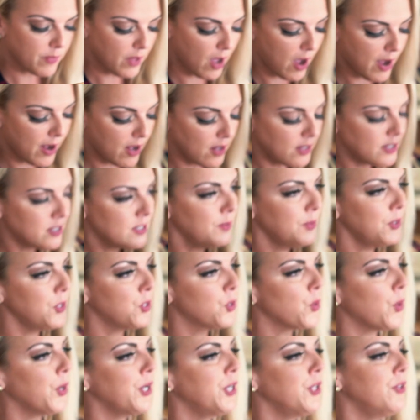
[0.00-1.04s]
I also
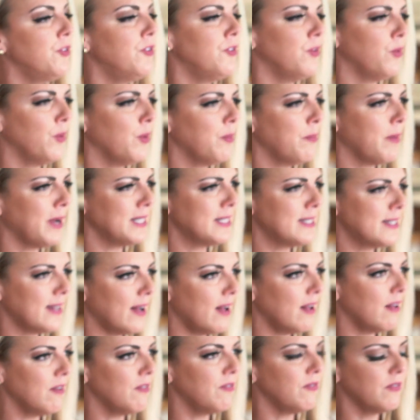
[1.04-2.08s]
enjoy to do it
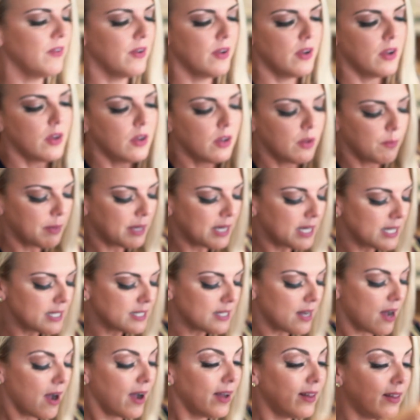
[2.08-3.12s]
myself
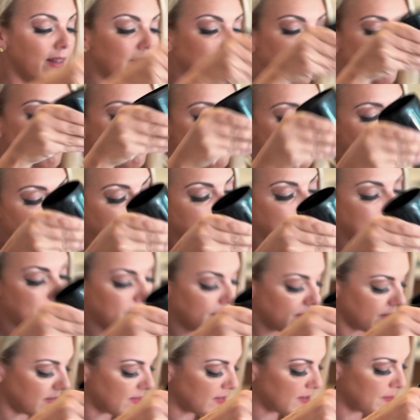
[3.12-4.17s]
because I like my
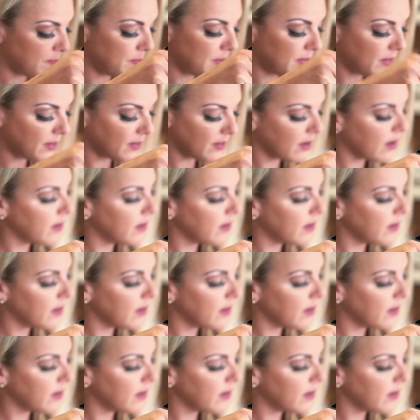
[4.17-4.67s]
meat to be